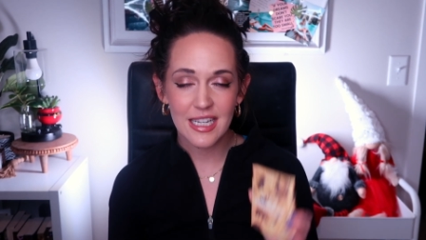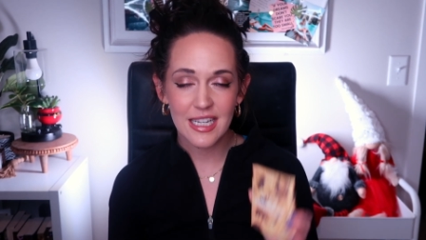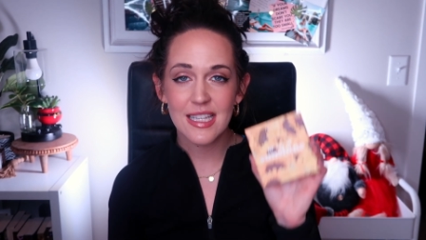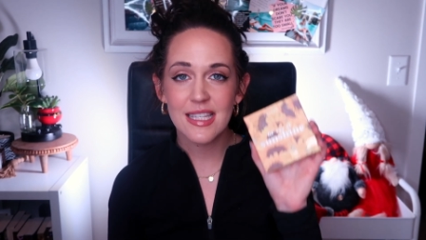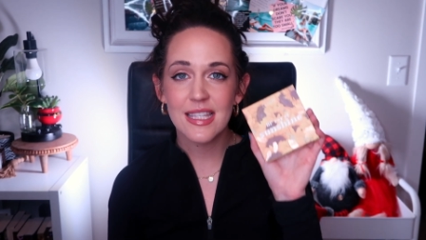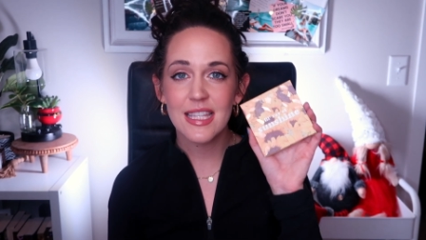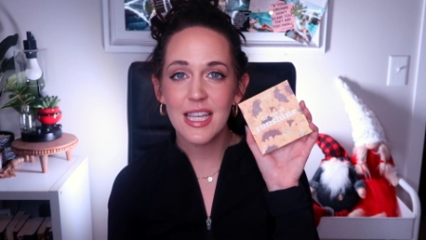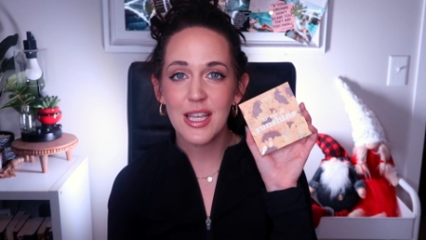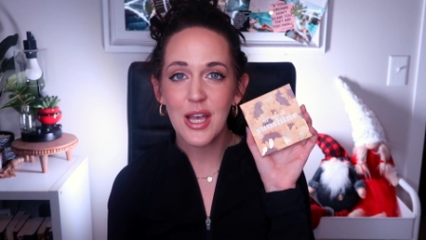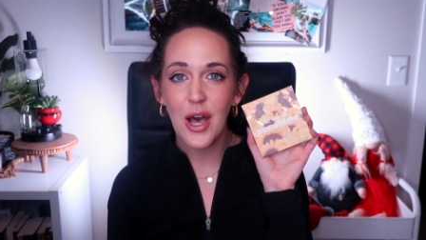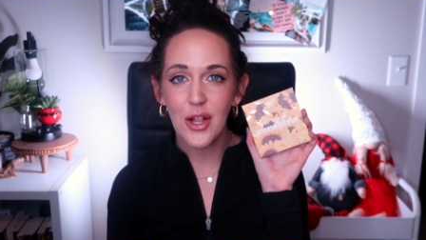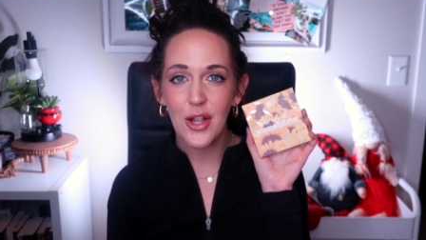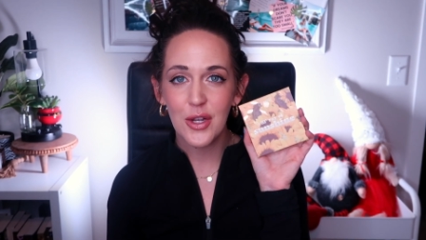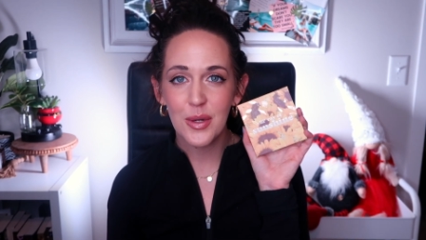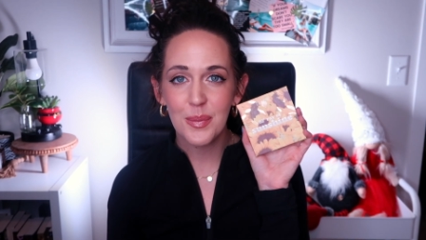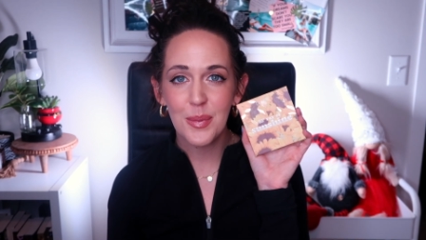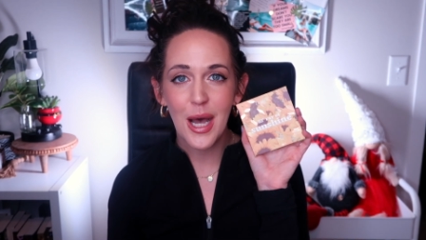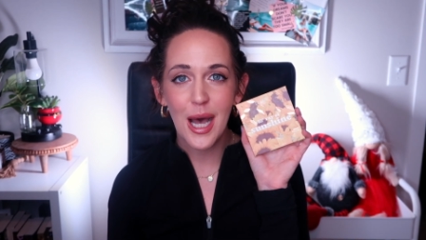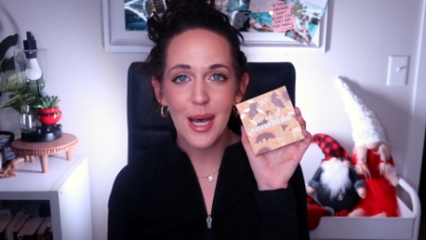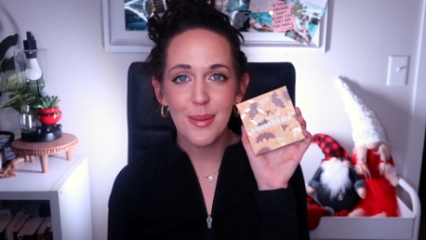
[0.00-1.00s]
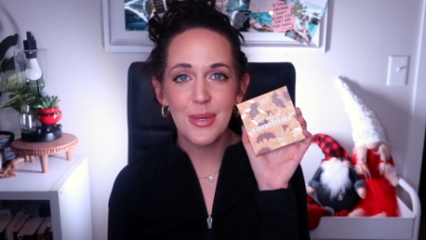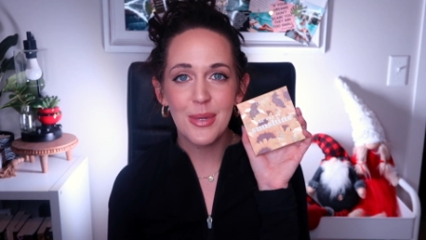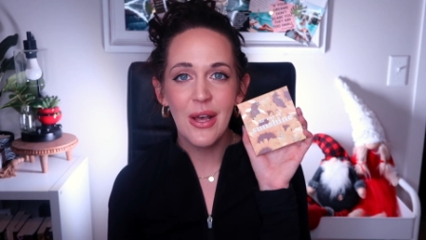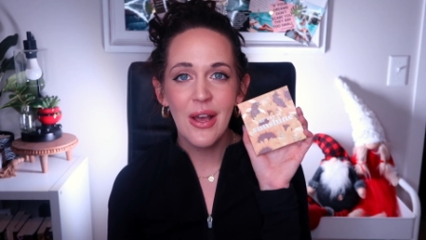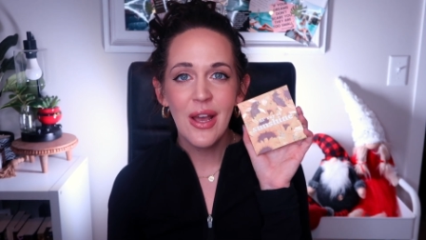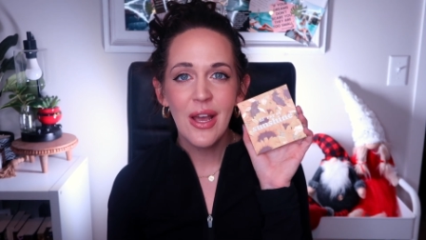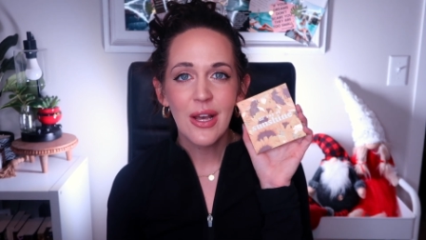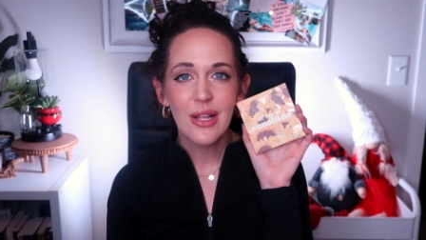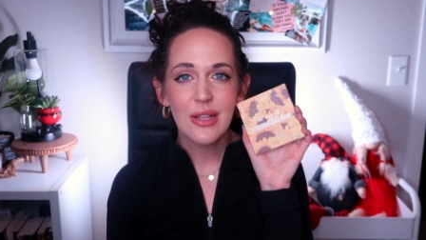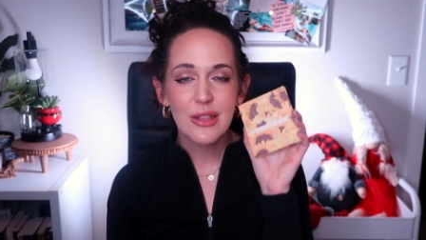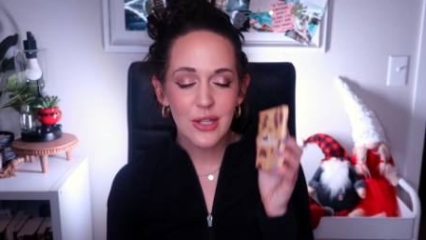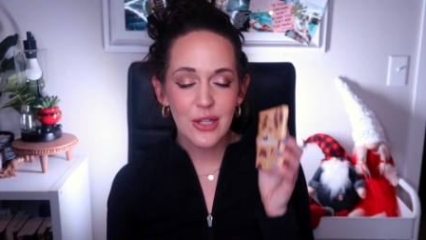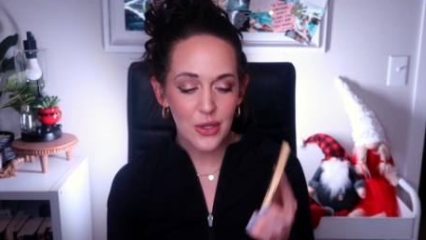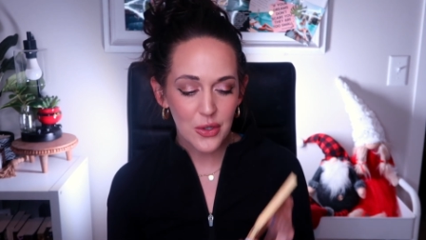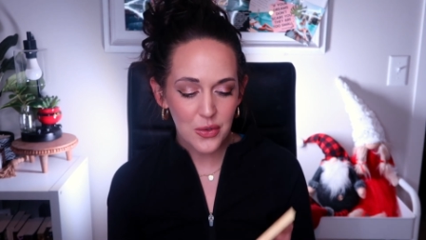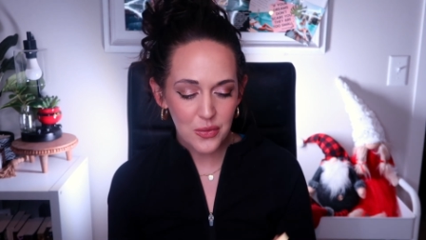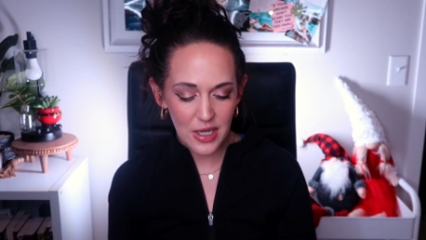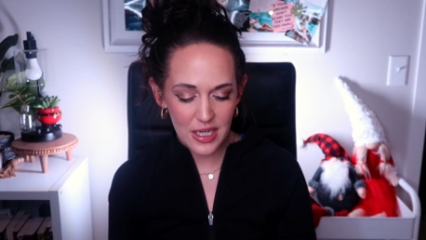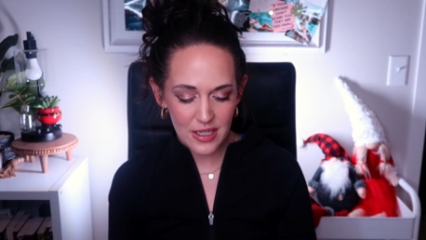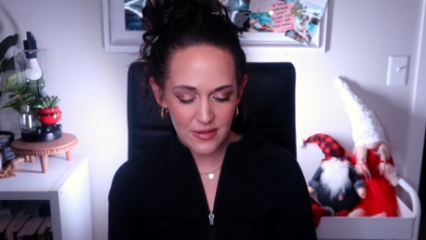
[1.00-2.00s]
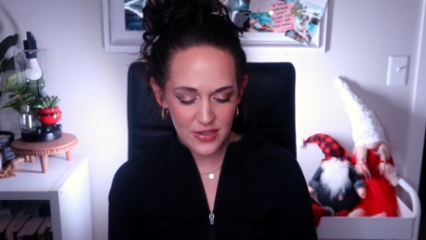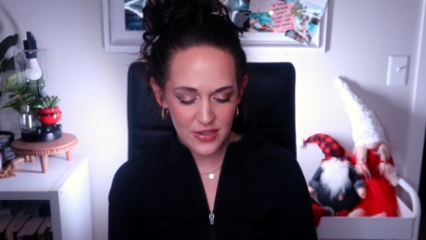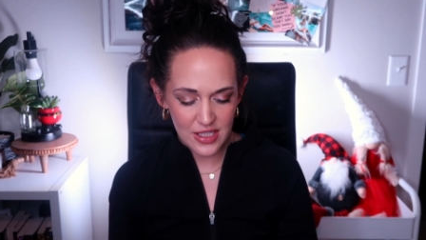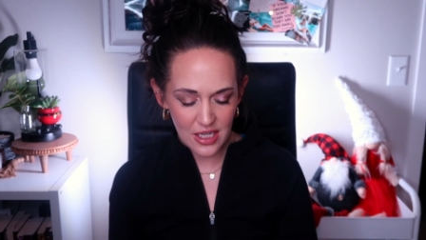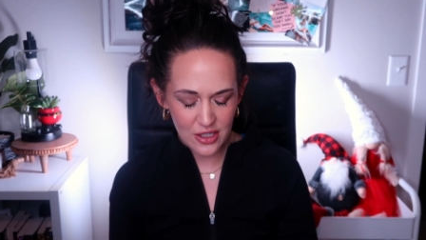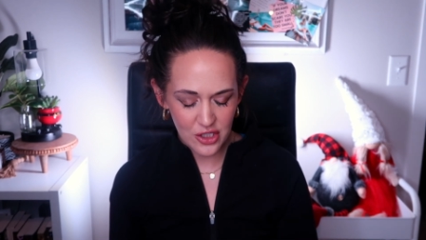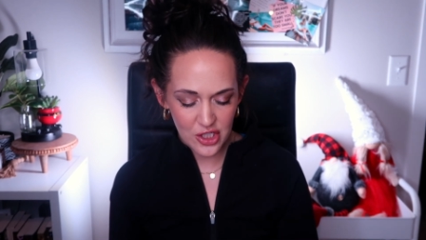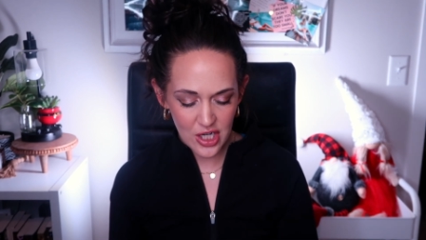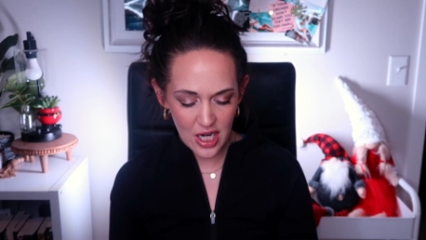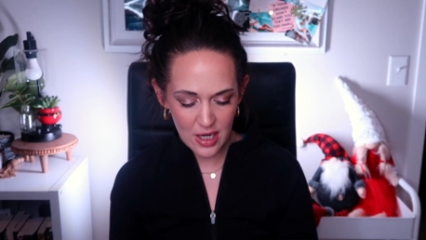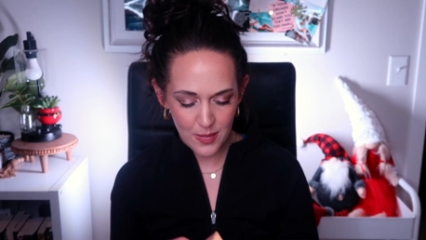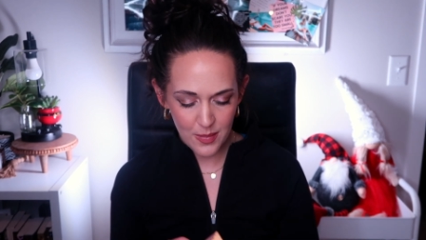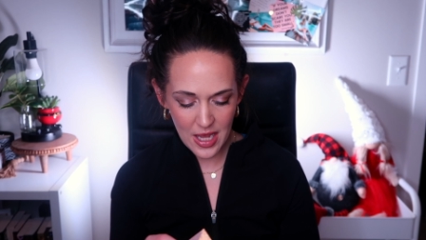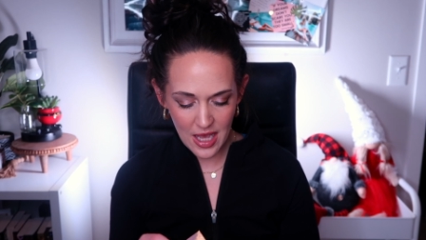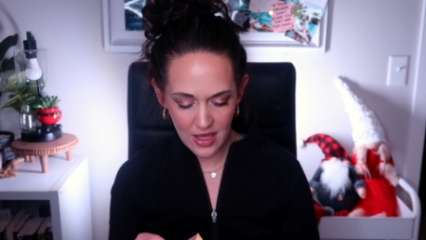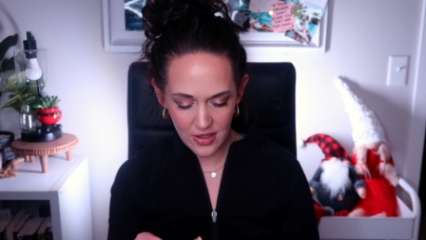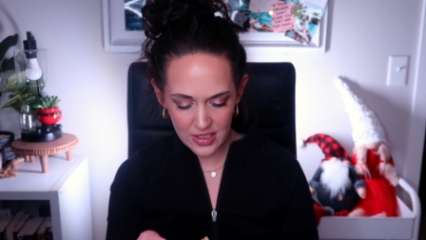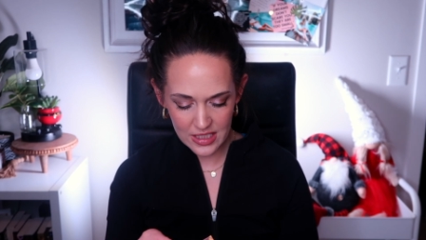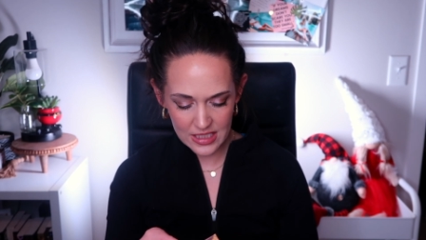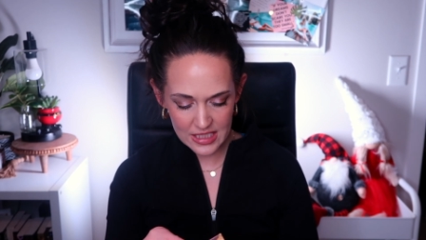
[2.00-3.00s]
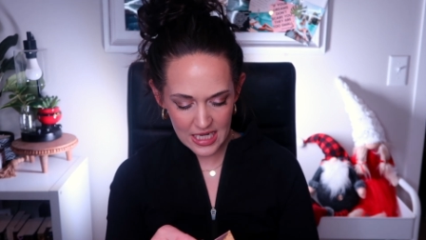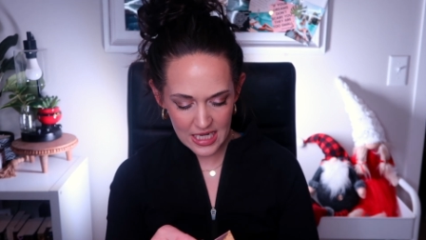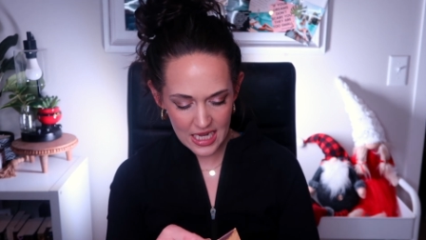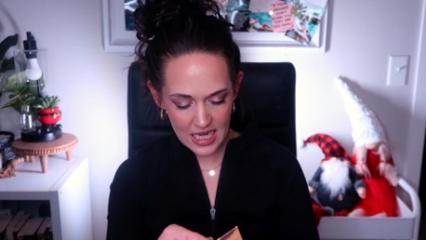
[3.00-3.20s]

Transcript: It is the ColourPop Low Ray of Sunshine palette,